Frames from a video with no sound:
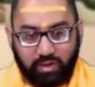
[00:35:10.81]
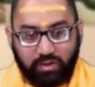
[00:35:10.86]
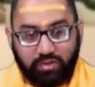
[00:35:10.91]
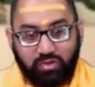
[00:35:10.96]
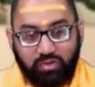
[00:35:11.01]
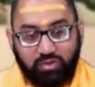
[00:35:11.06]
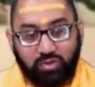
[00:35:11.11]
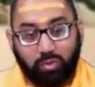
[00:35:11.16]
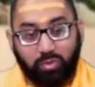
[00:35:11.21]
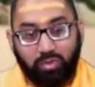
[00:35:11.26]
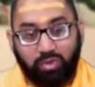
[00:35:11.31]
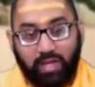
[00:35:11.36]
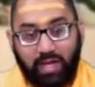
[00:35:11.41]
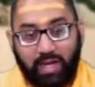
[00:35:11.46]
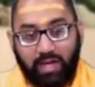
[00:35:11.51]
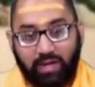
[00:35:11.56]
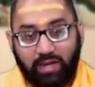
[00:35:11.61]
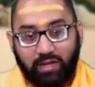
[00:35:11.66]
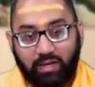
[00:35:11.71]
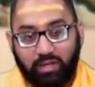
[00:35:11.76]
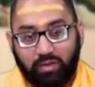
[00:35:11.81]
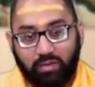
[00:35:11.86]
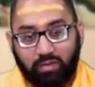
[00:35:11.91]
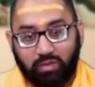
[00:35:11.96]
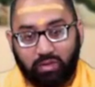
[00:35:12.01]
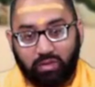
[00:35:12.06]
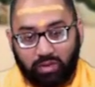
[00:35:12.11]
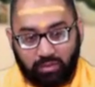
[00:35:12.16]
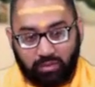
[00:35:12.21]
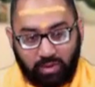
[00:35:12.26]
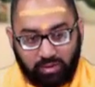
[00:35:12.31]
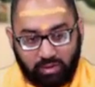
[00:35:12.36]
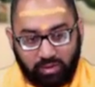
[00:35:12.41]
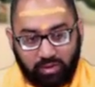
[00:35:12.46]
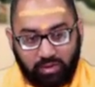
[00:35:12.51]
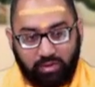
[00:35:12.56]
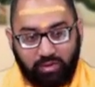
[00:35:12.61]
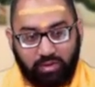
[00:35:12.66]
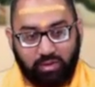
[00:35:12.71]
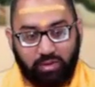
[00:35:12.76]
so that I
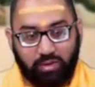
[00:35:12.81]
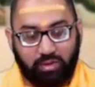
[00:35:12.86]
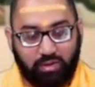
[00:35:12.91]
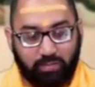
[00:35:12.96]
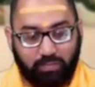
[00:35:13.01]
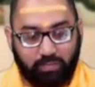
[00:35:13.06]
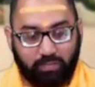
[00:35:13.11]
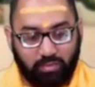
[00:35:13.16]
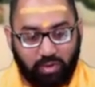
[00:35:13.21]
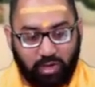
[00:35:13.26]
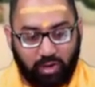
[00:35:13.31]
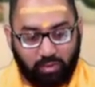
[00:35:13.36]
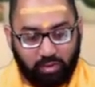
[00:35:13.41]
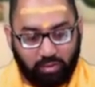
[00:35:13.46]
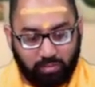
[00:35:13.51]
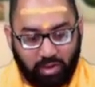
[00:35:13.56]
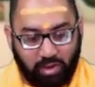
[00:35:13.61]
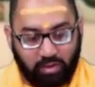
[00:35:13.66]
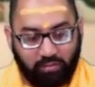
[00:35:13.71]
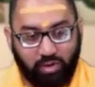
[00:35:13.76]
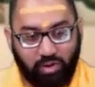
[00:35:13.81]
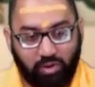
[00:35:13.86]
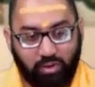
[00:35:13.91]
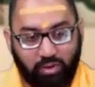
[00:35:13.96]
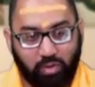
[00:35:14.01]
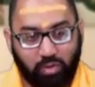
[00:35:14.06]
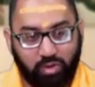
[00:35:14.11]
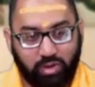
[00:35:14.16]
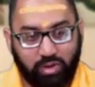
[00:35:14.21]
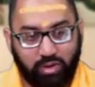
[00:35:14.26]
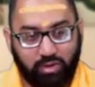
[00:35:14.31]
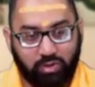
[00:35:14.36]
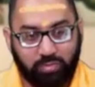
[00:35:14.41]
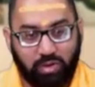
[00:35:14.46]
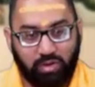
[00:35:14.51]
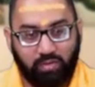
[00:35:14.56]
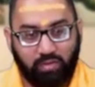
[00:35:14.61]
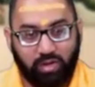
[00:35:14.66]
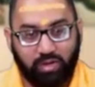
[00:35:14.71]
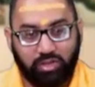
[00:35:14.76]
think our Balvihar coordinators,
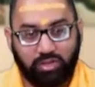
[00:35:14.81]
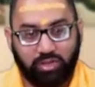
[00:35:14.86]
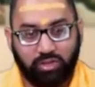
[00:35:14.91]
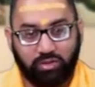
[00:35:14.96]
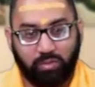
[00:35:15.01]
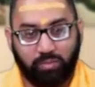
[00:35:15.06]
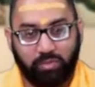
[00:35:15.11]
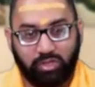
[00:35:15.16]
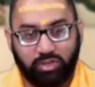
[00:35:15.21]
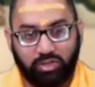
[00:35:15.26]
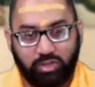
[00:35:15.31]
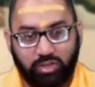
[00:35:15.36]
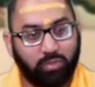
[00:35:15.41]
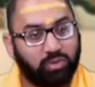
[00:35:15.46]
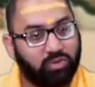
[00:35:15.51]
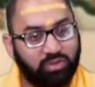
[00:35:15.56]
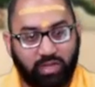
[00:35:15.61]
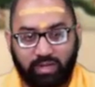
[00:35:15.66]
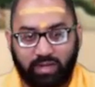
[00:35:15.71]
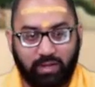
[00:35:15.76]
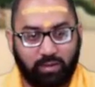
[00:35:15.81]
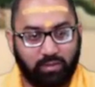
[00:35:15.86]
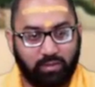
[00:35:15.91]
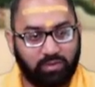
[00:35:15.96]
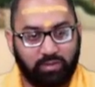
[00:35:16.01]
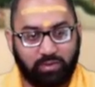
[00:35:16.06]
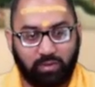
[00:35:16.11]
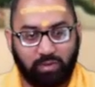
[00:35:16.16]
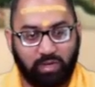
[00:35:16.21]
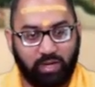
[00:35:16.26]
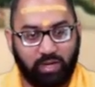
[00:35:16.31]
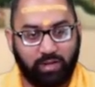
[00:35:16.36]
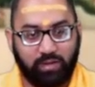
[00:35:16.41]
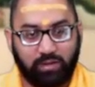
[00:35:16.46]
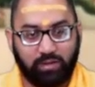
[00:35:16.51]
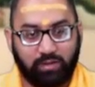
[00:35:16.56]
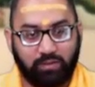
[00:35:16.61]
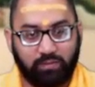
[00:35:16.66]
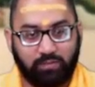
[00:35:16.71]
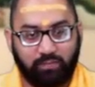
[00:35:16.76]
Bhavaniji and Rameshji, will send out some
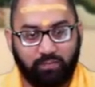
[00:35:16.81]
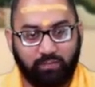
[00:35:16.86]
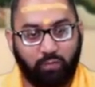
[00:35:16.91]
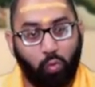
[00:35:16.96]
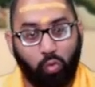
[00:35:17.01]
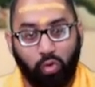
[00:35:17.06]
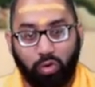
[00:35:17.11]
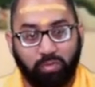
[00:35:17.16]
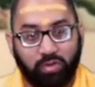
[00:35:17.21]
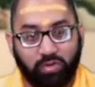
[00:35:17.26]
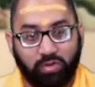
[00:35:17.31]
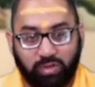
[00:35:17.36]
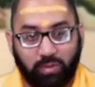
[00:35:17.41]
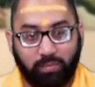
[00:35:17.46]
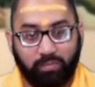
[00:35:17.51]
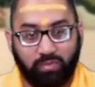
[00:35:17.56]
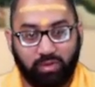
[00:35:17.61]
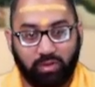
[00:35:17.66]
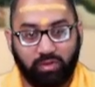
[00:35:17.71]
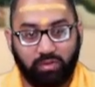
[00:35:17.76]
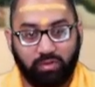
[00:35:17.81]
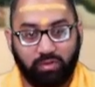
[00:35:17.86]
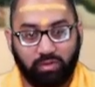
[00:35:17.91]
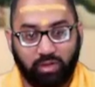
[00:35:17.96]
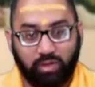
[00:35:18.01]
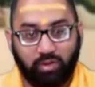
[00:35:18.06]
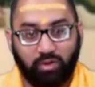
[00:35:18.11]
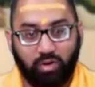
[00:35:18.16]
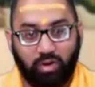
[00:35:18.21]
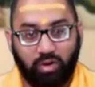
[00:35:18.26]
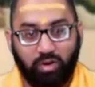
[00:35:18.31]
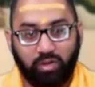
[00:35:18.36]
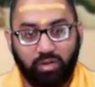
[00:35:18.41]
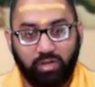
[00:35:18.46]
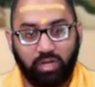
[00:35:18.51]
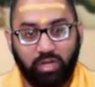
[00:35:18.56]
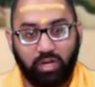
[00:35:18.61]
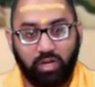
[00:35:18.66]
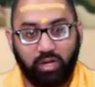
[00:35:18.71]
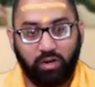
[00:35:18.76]
kind of form or something later
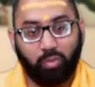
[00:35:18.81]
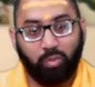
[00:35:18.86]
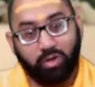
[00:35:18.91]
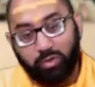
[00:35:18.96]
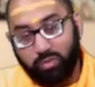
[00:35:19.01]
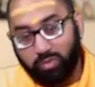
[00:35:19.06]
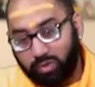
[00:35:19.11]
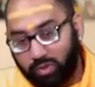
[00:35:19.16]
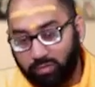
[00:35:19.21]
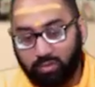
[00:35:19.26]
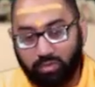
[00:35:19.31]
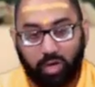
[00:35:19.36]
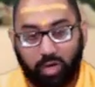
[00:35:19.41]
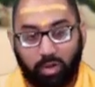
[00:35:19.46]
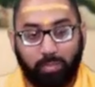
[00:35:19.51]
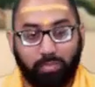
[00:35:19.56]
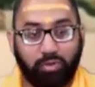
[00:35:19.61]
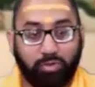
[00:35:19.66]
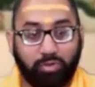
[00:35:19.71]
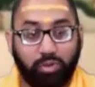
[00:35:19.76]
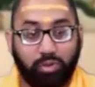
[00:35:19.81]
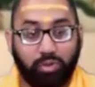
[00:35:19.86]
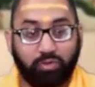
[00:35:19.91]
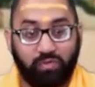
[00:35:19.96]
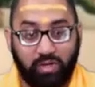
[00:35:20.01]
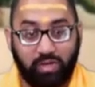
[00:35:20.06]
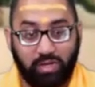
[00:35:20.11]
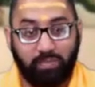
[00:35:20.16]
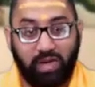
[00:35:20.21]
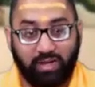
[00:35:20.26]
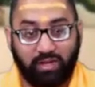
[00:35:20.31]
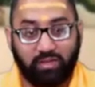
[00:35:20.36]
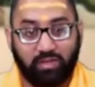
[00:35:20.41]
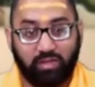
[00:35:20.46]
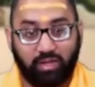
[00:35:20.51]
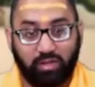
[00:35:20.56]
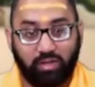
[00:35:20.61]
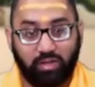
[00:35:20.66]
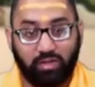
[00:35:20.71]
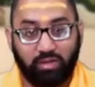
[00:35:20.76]
on where you can upload your feedback
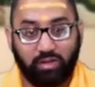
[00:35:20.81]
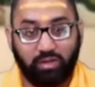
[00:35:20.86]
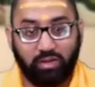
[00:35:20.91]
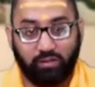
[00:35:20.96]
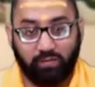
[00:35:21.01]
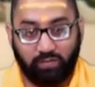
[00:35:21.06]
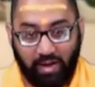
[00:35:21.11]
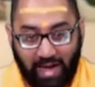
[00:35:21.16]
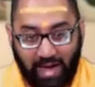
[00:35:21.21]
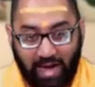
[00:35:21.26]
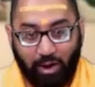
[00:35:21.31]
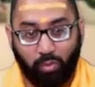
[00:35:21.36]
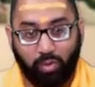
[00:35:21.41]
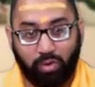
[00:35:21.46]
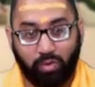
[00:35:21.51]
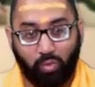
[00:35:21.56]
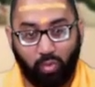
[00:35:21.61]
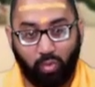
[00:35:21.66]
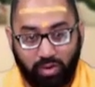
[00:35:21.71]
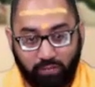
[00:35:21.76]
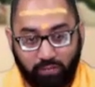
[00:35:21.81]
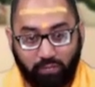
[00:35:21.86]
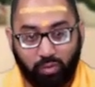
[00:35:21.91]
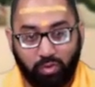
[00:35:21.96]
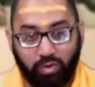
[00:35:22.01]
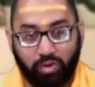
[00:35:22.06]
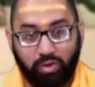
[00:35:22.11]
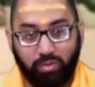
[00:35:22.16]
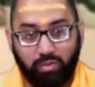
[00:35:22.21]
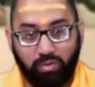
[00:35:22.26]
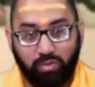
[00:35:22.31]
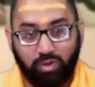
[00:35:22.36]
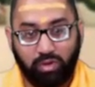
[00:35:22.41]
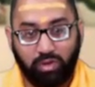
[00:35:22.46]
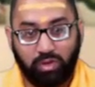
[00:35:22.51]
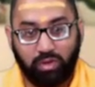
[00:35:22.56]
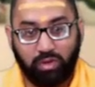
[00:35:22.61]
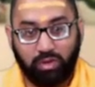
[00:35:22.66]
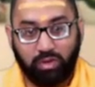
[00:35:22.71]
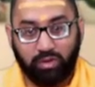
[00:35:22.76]
there of how it went for you,
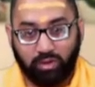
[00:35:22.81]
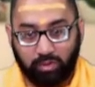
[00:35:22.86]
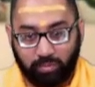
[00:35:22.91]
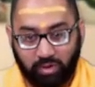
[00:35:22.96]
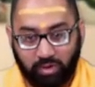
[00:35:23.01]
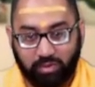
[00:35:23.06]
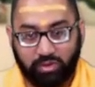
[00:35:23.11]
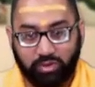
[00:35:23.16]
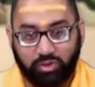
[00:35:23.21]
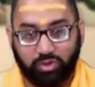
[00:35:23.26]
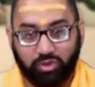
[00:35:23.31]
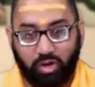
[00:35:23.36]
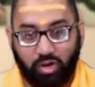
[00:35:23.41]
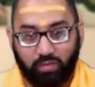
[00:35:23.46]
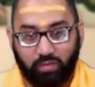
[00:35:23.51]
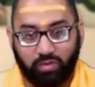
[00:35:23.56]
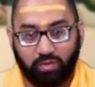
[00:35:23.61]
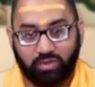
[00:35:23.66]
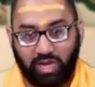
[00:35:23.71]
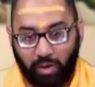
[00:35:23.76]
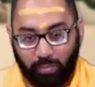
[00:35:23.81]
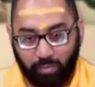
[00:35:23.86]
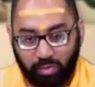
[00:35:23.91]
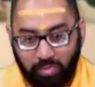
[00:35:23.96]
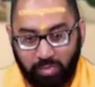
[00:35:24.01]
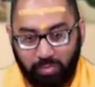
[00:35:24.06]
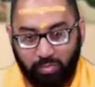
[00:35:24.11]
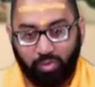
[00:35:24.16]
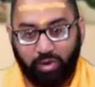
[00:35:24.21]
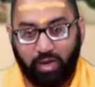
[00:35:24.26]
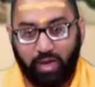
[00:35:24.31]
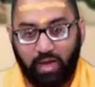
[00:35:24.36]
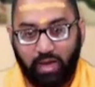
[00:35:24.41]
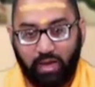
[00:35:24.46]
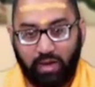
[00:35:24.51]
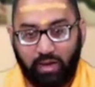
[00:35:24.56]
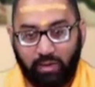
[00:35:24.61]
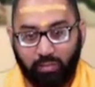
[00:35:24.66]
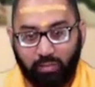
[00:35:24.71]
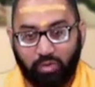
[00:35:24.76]
the parent teacher conference, how many people
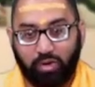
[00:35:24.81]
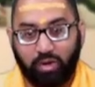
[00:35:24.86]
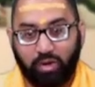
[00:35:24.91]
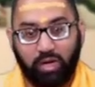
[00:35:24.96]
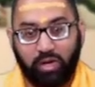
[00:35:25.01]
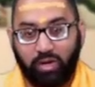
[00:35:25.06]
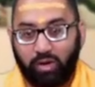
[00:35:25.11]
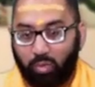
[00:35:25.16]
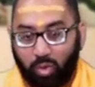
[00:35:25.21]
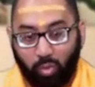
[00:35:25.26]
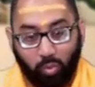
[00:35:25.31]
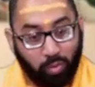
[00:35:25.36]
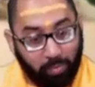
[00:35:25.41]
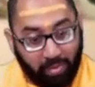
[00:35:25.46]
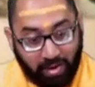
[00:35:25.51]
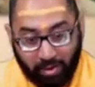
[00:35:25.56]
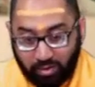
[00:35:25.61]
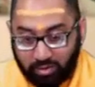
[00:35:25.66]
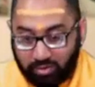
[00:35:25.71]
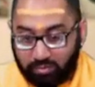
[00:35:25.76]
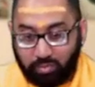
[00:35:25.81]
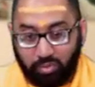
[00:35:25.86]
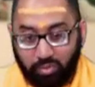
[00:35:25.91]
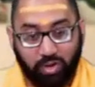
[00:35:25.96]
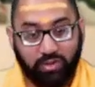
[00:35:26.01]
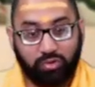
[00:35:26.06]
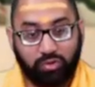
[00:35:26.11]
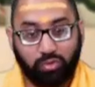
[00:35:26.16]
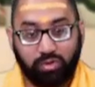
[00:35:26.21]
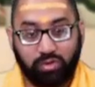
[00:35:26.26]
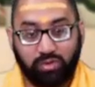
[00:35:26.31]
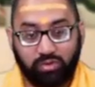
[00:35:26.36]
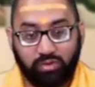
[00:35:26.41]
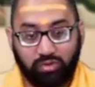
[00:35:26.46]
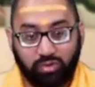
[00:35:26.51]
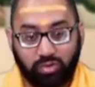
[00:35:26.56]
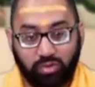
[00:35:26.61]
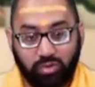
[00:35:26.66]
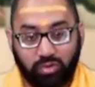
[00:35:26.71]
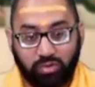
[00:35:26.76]
came, or what were parental
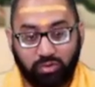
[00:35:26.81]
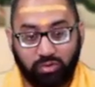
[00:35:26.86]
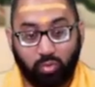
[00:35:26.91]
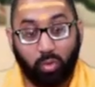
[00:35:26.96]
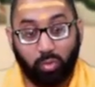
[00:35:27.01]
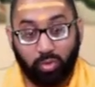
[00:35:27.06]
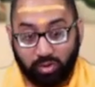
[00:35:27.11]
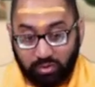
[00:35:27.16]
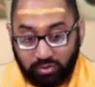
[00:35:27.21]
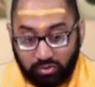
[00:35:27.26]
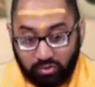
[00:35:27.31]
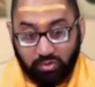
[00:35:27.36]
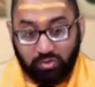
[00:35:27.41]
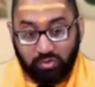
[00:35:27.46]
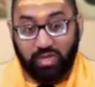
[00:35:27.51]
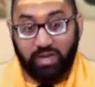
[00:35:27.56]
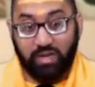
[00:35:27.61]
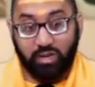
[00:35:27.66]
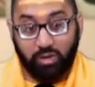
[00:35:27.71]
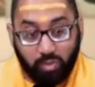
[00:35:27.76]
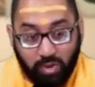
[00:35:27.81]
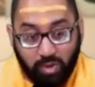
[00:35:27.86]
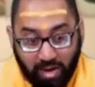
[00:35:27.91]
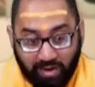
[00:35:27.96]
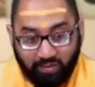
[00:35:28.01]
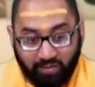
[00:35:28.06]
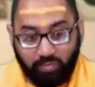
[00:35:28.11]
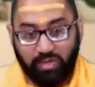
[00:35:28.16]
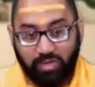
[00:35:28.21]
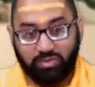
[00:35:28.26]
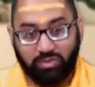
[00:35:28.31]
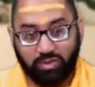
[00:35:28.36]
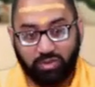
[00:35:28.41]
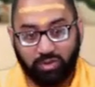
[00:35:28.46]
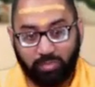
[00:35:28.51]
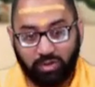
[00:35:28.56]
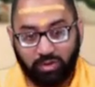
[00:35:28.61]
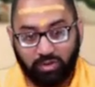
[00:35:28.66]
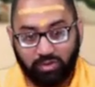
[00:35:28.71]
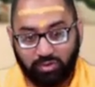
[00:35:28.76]
concerns, what were concerns that you have based on
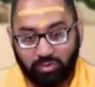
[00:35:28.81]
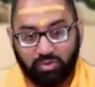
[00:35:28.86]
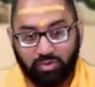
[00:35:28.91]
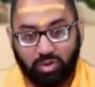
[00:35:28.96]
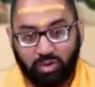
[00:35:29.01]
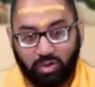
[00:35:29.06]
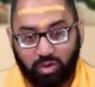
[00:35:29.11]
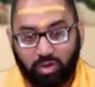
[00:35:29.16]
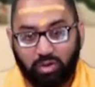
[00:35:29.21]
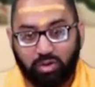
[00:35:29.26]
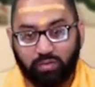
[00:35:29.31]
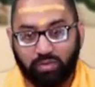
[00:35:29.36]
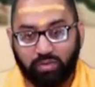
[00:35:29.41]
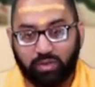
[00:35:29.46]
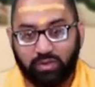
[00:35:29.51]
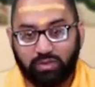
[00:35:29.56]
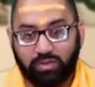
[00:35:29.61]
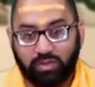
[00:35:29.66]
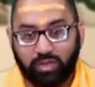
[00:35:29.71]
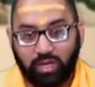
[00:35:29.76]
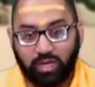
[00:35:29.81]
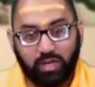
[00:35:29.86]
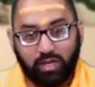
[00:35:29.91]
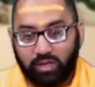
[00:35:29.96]
the parents you saw, all of this.